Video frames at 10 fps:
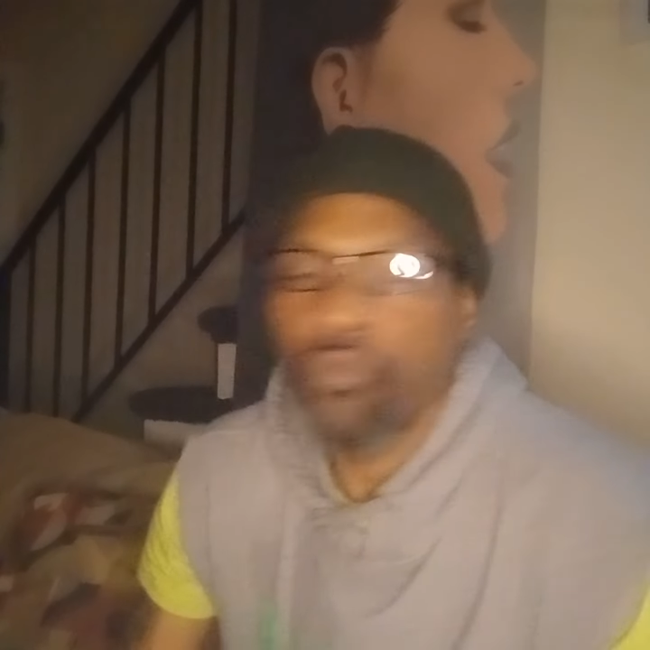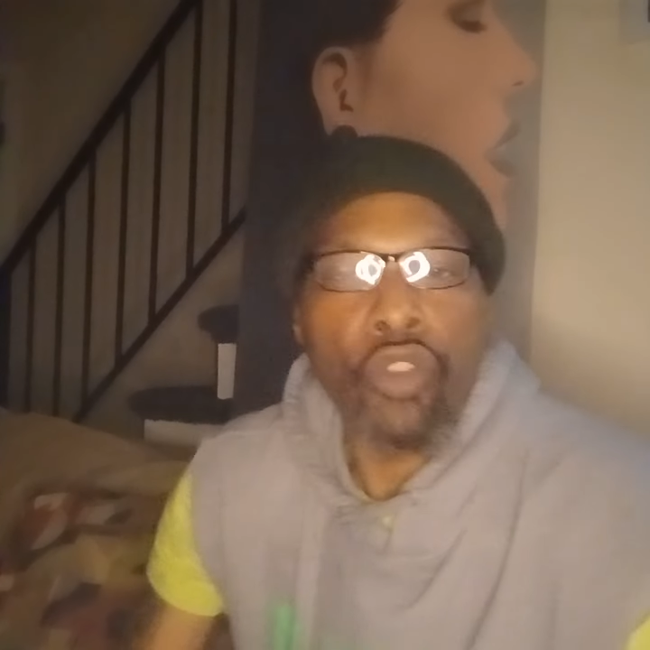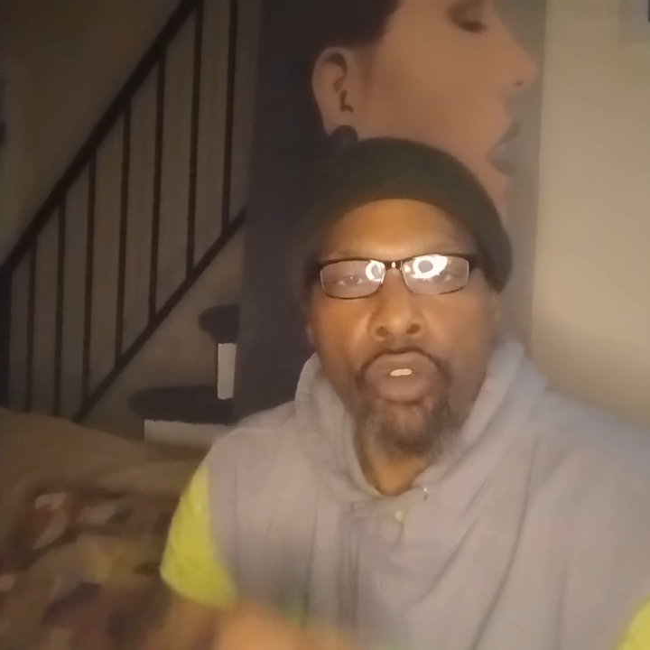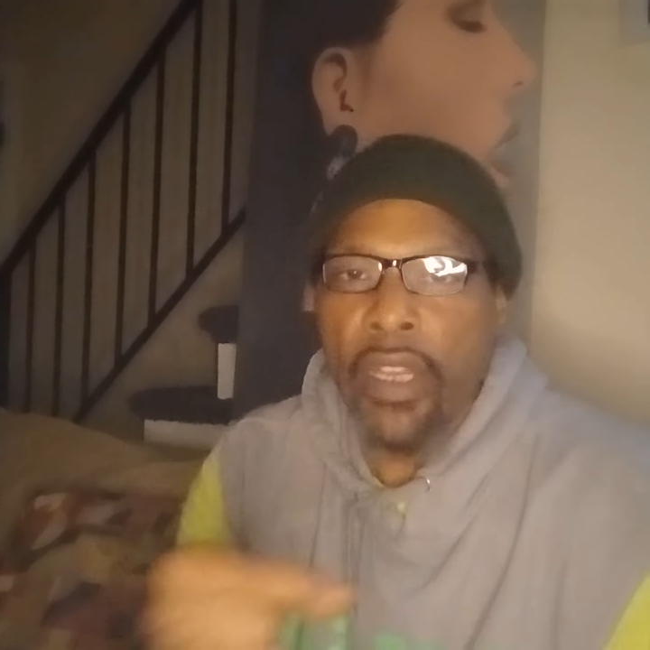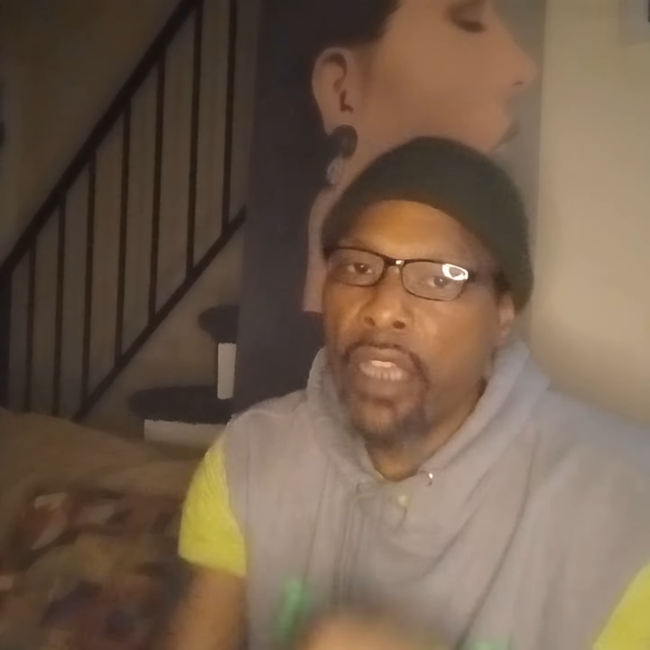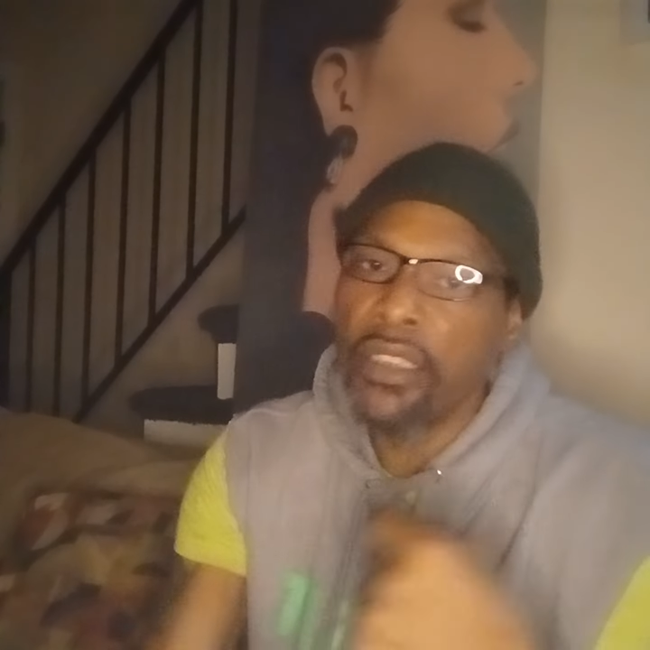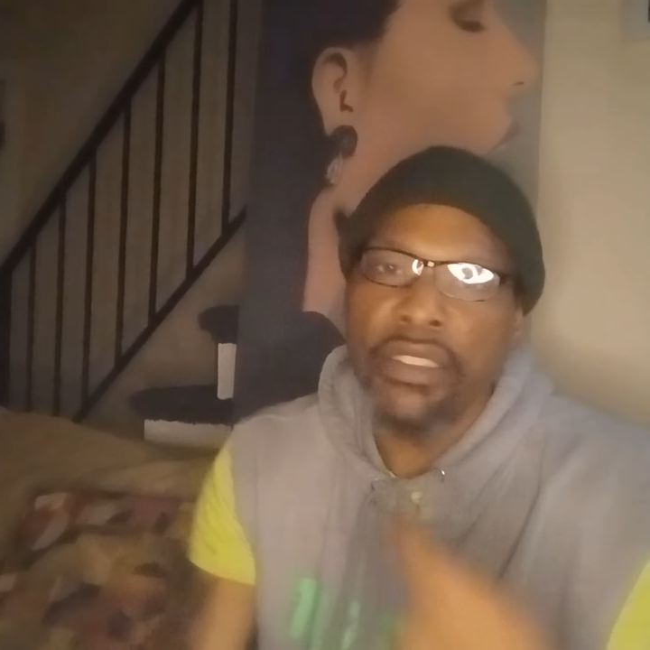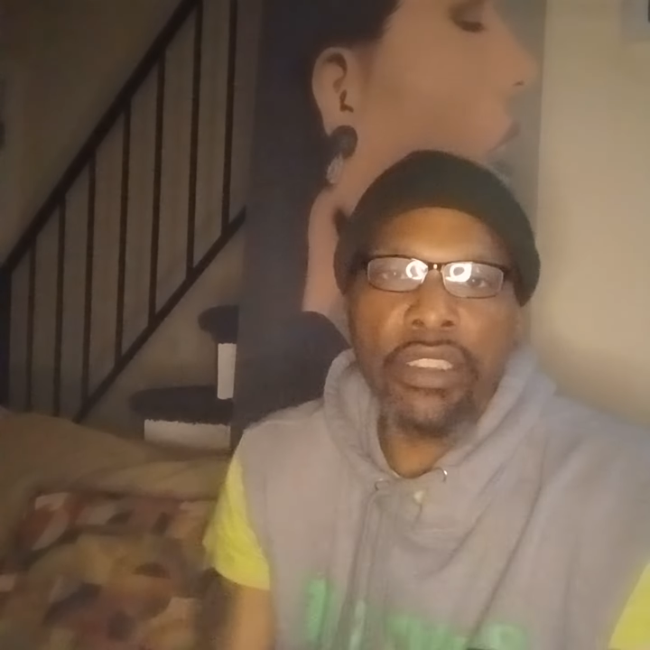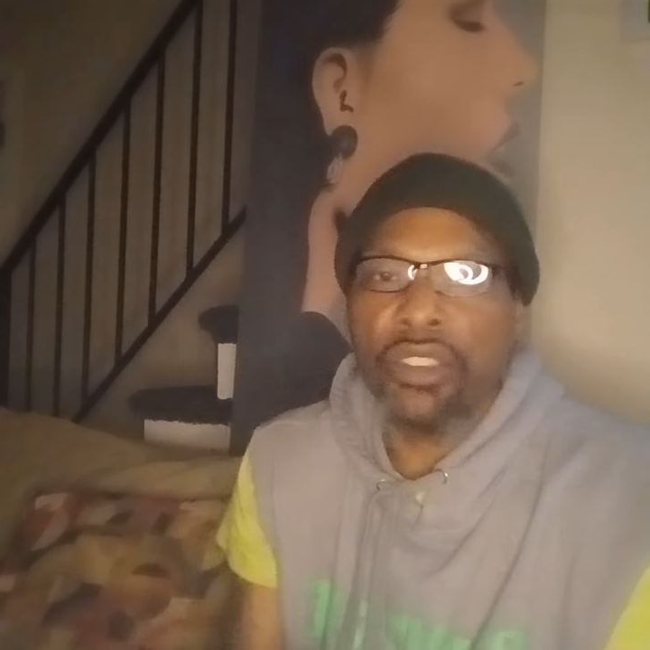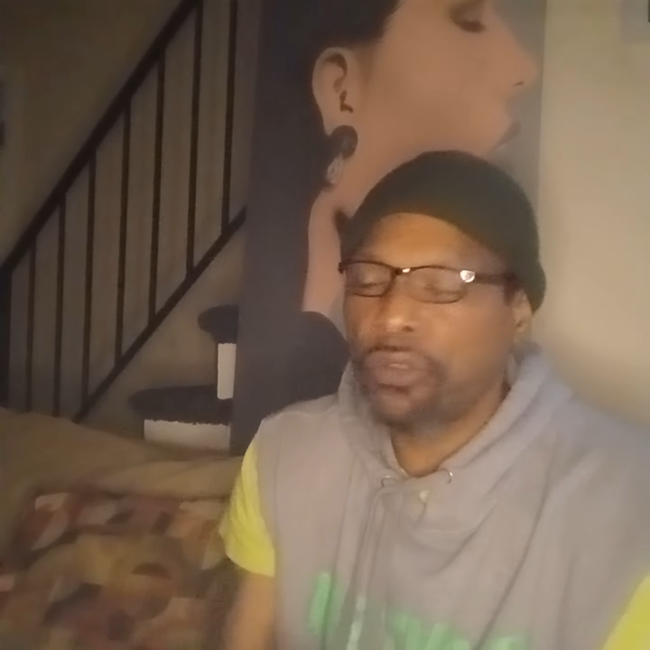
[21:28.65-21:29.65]
go down to
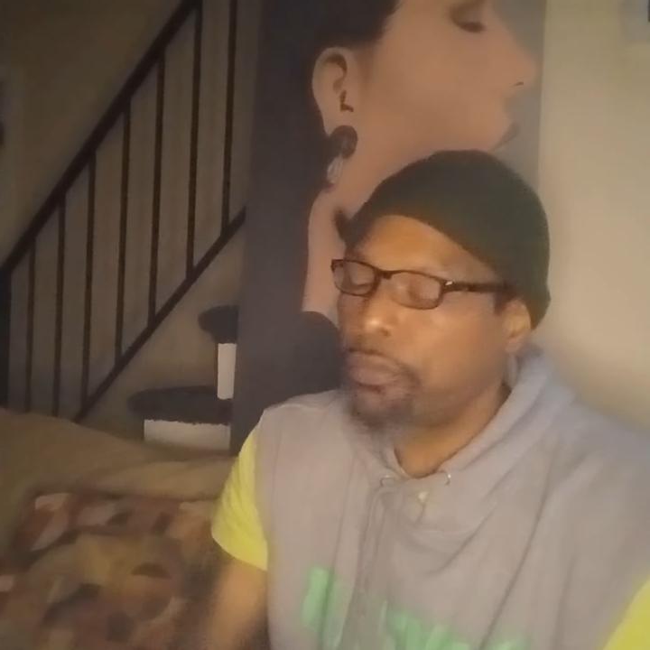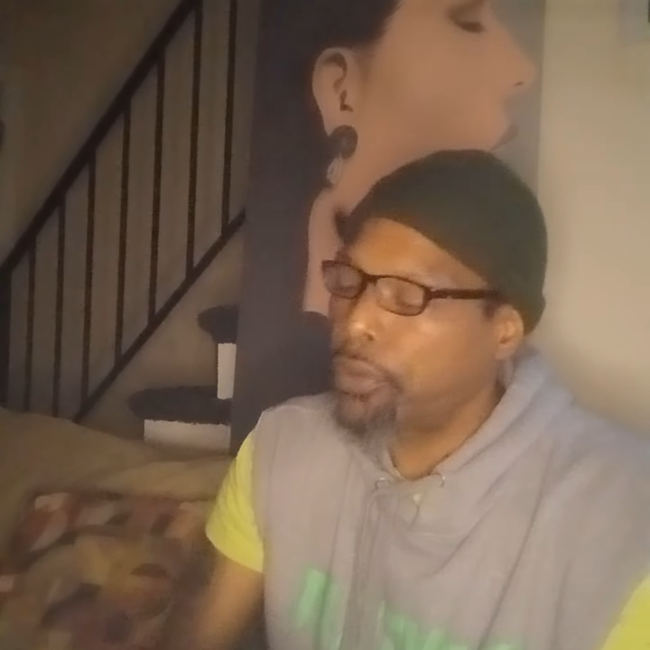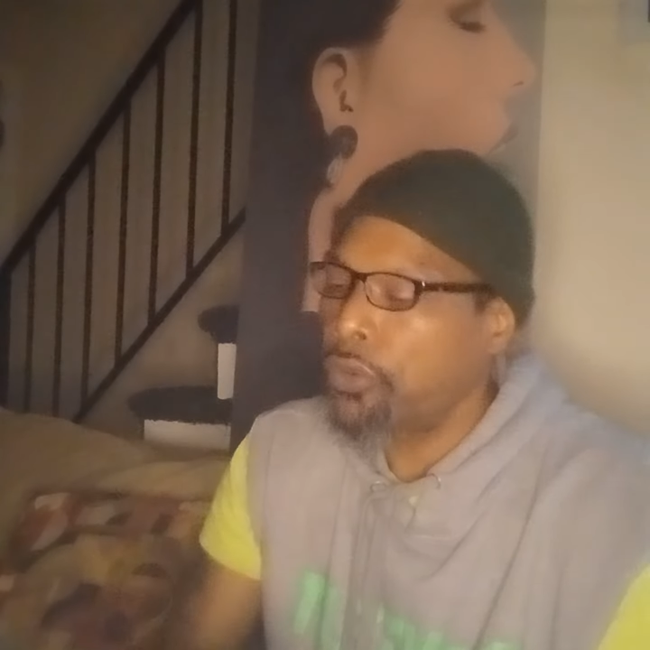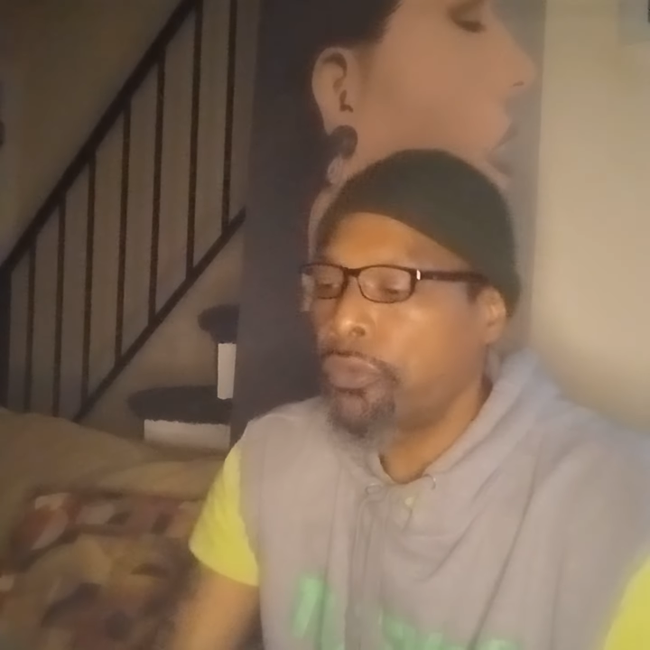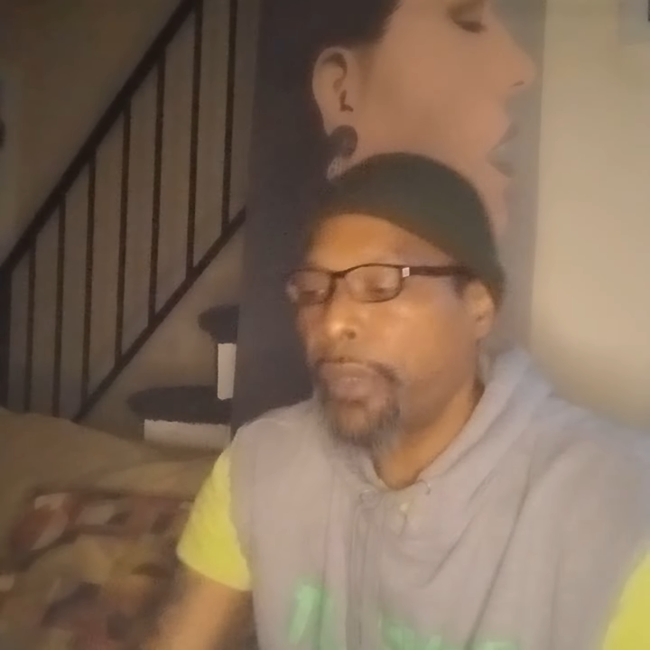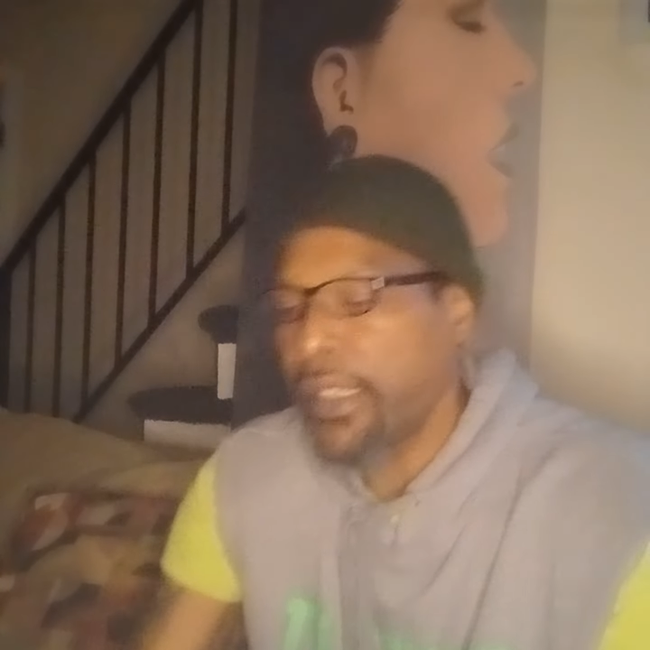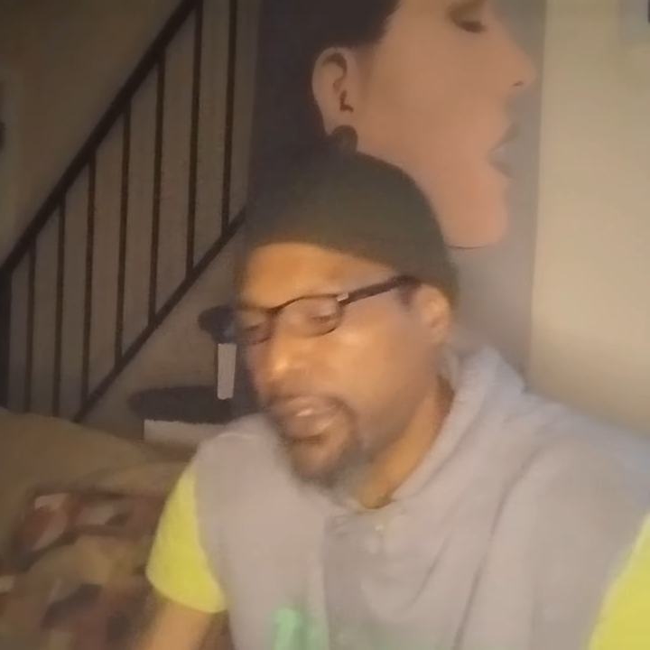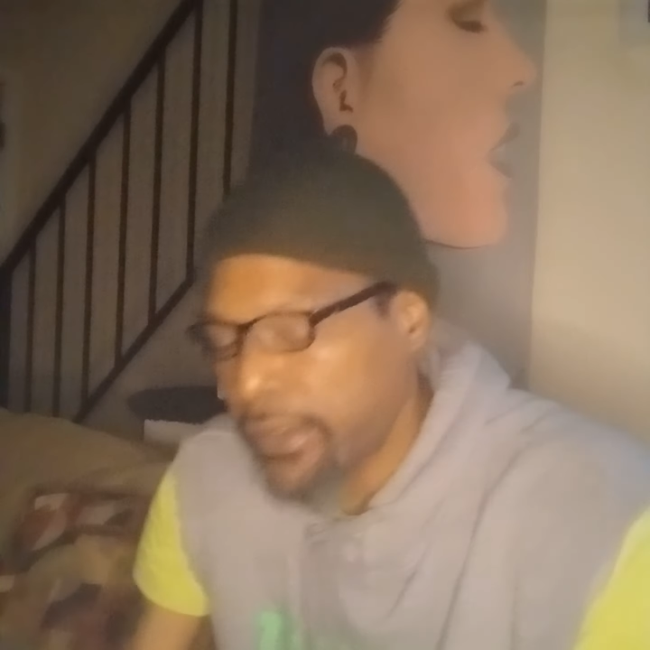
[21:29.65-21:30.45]
Cecil, boom, make